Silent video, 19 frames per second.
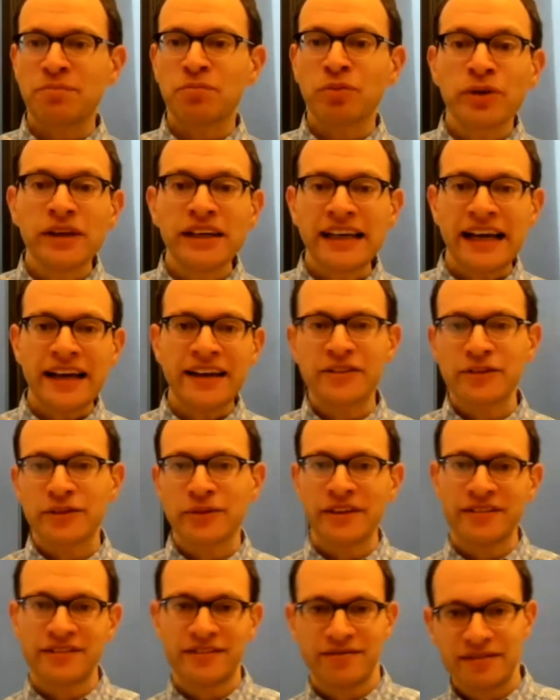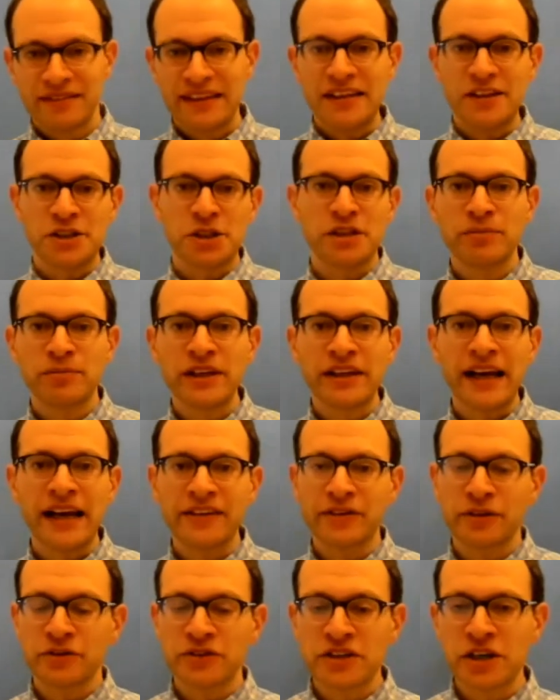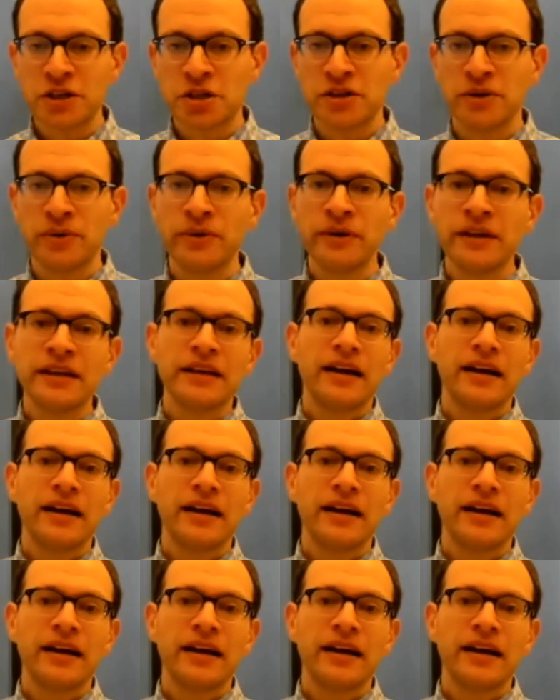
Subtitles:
precancerous lesion, precancerous tissue,